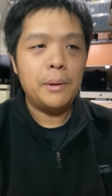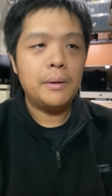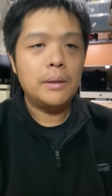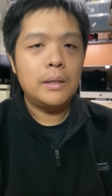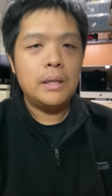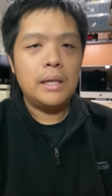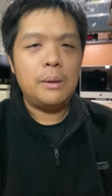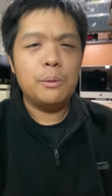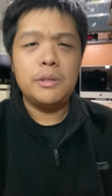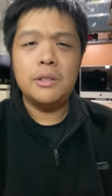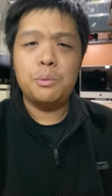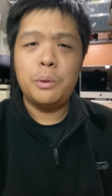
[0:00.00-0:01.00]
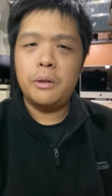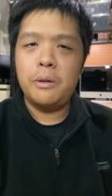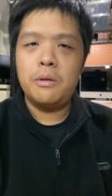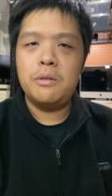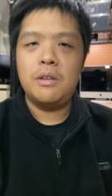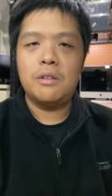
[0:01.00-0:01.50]
But it was just one of
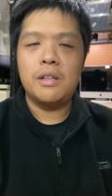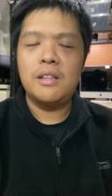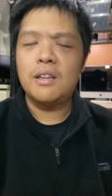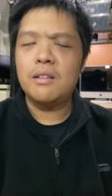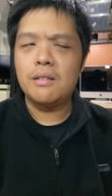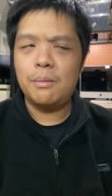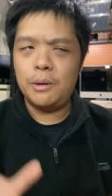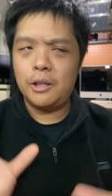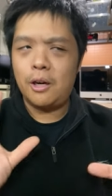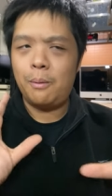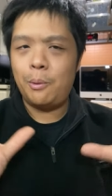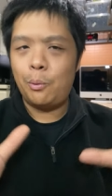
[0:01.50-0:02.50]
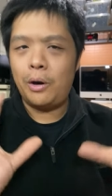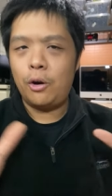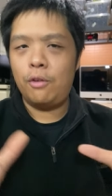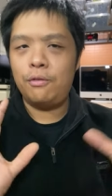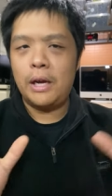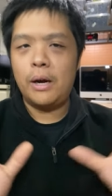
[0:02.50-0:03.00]
those things. I think it's something that I'm
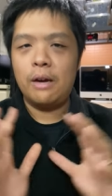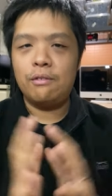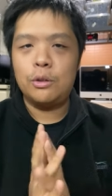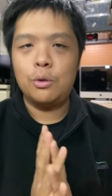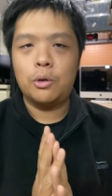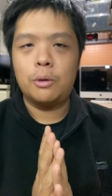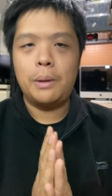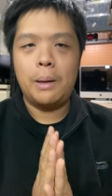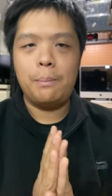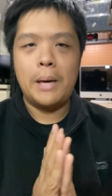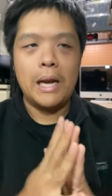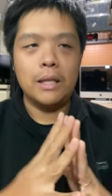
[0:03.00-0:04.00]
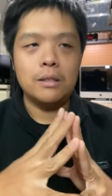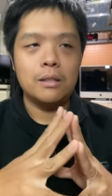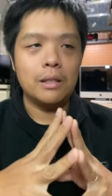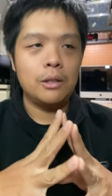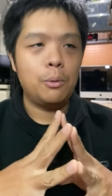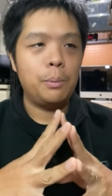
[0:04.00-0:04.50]
aware of now, having talked about balance
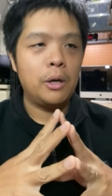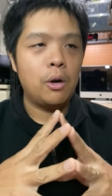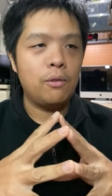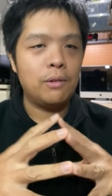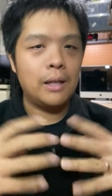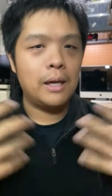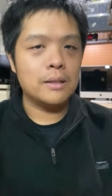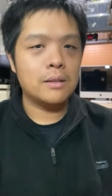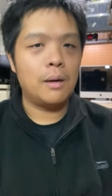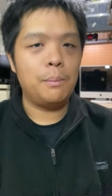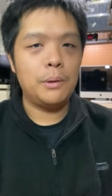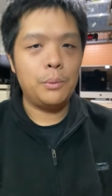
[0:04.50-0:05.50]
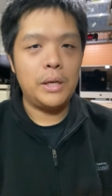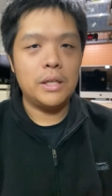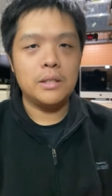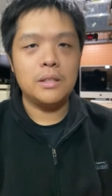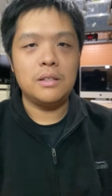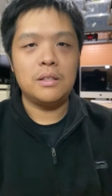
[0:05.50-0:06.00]
a little bit over the last couple of
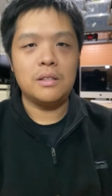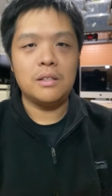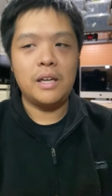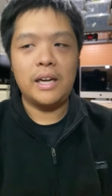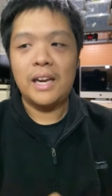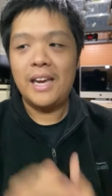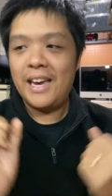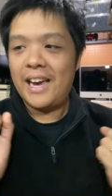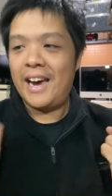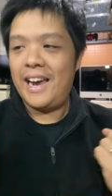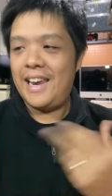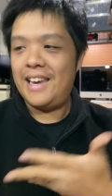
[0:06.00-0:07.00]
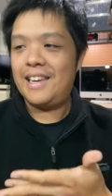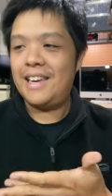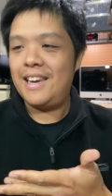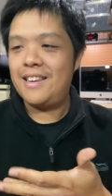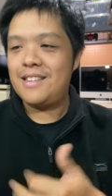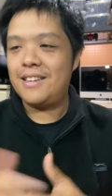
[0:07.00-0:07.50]
weeks. It's just like, hey,
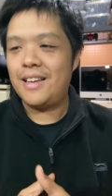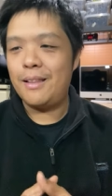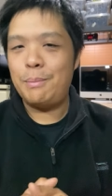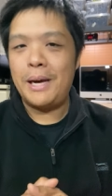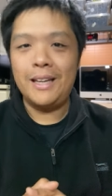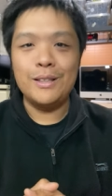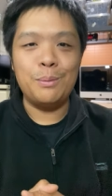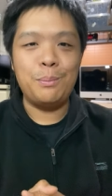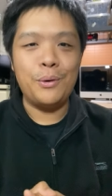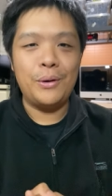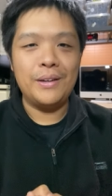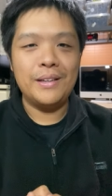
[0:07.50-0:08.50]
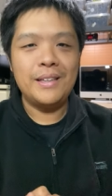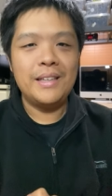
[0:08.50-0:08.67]
here's another balance point.